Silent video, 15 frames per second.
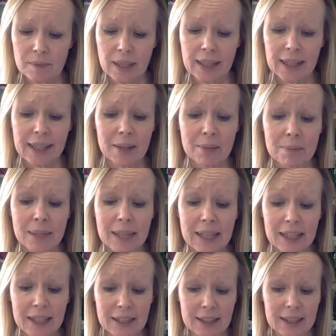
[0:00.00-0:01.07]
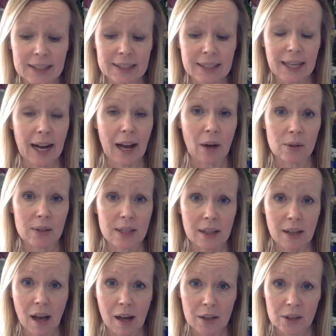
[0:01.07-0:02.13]
He immediately set out to
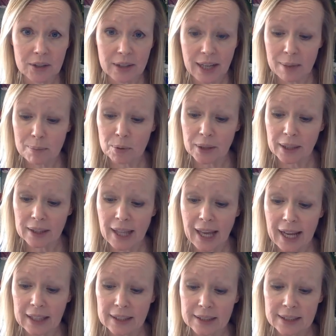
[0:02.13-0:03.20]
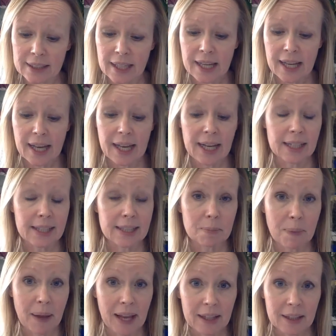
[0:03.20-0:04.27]
conquer neighboring lands and
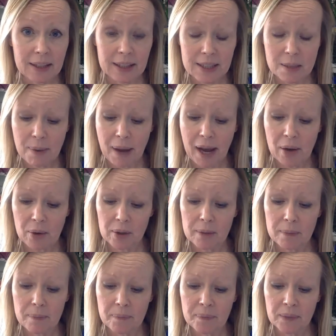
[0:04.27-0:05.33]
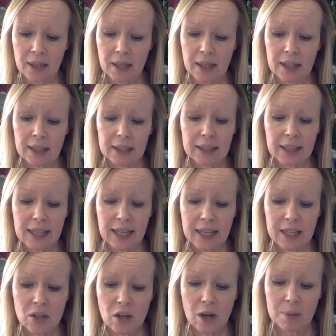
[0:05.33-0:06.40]
expand his power. Leading
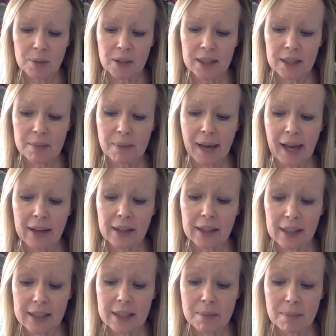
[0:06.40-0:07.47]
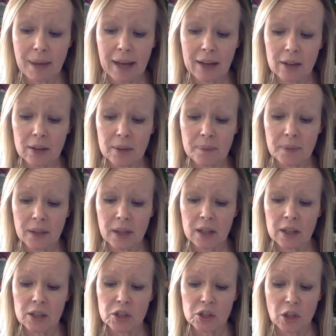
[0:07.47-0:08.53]
his army into battle,
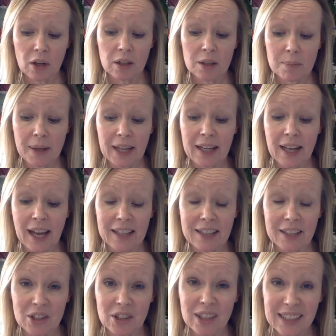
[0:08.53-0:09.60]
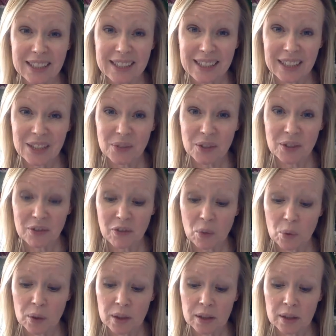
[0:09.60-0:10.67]
Charlemagne, at nearly
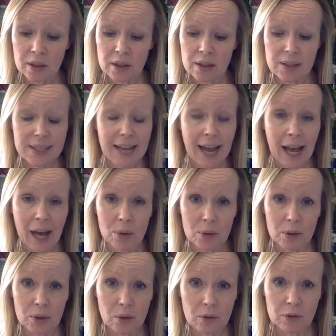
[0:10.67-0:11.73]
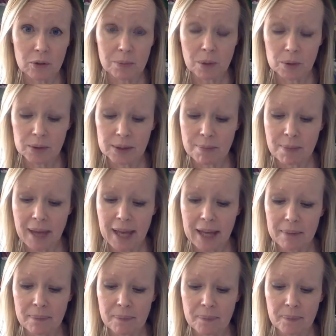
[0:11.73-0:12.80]
6'4", towered over most
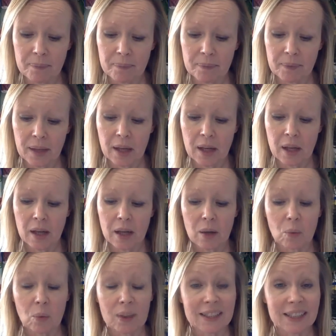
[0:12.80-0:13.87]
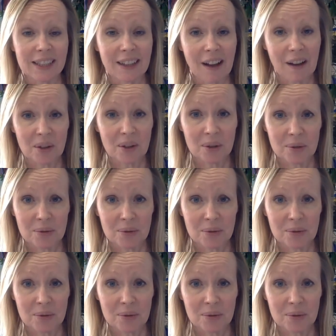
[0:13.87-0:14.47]
men. Once he conquered a